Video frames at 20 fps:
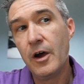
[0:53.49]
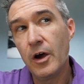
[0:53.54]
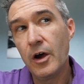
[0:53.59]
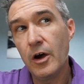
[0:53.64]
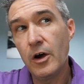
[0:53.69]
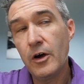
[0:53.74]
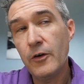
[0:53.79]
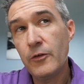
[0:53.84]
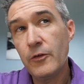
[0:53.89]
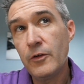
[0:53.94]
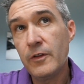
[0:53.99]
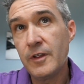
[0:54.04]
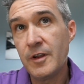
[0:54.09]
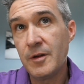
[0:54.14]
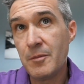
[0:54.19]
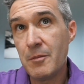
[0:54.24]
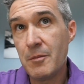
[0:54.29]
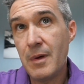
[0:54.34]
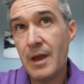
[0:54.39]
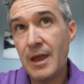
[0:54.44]
other
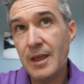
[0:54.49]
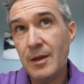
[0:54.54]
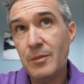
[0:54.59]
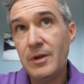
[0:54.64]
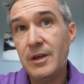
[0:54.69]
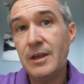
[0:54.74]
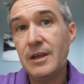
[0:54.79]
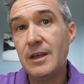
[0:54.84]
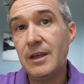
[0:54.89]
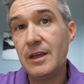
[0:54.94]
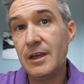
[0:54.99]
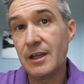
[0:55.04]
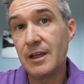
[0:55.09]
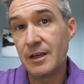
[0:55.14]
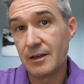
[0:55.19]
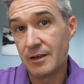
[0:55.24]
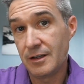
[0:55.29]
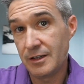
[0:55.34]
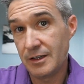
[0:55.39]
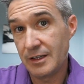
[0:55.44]
than maybe
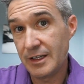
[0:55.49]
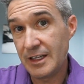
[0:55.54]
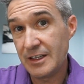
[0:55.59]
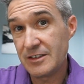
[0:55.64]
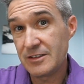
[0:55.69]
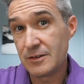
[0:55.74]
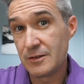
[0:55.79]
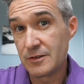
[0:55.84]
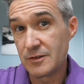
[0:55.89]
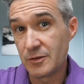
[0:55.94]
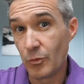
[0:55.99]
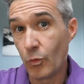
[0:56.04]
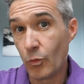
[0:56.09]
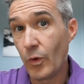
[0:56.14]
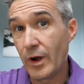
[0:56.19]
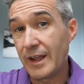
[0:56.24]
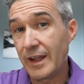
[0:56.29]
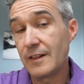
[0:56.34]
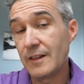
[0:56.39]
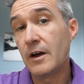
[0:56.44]
it leads to some
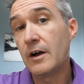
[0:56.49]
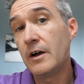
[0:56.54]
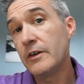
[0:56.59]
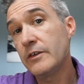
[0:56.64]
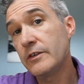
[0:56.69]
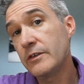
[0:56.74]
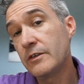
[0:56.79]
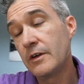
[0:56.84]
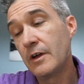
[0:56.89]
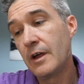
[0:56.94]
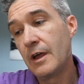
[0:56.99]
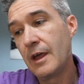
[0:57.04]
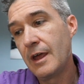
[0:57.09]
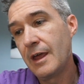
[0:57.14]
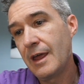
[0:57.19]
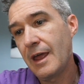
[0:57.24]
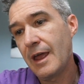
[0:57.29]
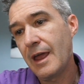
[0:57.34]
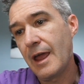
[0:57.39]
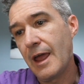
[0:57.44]
weight loss.
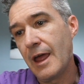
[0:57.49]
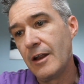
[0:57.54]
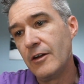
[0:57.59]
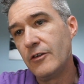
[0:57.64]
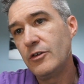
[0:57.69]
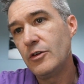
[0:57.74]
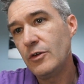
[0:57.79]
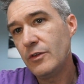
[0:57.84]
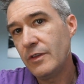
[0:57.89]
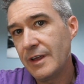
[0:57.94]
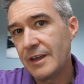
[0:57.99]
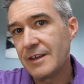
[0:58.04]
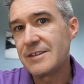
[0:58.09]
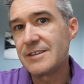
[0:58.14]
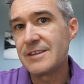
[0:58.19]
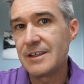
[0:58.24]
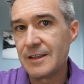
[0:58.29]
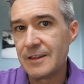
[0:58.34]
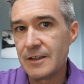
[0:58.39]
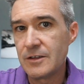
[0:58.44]
And to the
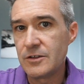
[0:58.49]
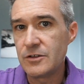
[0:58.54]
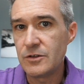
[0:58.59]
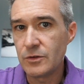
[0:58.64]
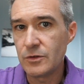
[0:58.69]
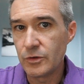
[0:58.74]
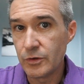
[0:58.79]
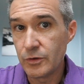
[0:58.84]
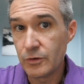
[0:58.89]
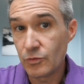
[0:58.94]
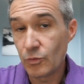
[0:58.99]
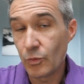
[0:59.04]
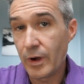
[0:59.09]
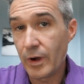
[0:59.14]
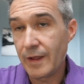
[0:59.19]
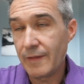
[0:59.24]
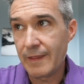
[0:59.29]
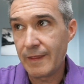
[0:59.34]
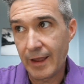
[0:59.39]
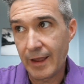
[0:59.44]
extent that you lose
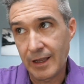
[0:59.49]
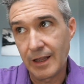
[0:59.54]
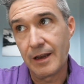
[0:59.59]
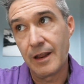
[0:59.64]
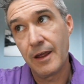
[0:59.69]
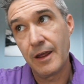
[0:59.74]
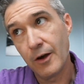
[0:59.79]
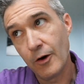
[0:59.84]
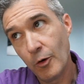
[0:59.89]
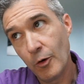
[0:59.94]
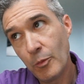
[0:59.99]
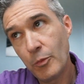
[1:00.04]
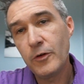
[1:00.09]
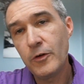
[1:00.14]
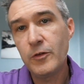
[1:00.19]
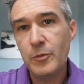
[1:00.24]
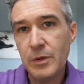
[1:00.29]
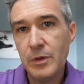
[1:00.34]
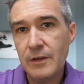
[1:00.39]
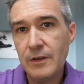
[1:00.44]
weight that can help
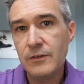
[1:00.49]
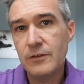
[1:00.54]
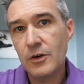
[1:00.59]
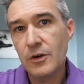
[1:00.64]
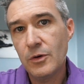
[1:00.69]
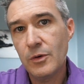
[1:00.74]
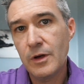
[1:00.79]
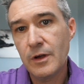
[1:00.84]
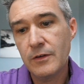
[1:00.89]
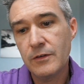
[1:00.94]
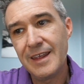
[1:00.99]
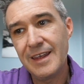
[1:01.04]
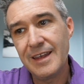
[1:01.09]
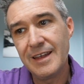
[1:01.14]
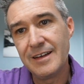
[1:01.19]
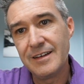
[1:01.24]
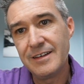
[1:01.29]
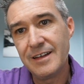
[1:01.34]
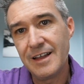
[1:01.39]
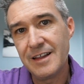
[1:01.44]
with PCOS,
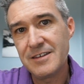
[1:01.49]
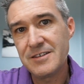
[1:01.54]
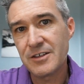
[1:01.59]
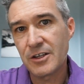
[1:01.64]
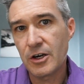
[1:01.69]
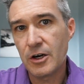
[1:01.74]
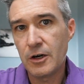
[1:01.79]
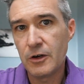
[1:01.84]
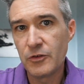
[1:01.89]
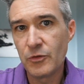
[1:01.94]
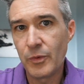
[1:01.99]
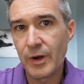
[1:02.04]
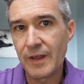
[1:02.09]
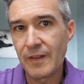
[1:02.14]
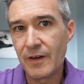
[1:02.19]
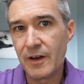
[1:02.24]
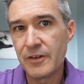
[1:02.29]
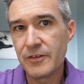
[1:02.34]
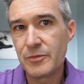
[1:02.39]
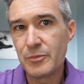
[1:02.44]
it tends to cause weight
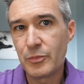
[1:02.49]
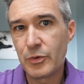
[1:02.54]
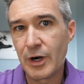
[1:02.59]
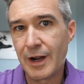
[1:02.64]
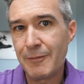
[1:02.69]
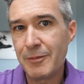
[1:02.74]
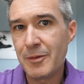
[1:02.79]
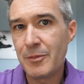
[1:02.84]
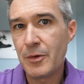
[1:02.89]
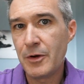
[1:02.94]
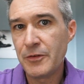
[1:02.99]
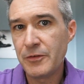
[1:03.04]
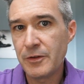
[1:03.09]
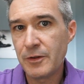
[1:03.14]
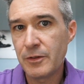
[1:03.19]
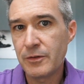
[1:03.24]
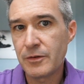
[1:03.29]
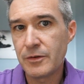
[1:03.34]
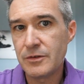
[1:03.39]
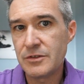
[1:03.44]
loss probably mostly
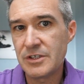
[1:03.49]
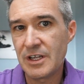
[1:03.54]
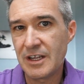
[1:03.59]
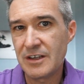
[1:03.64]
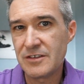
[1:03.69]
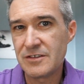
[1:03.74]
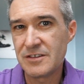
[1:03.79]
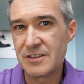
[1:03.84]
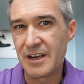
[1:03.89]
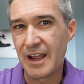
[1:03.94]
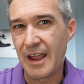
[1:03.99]
through changes in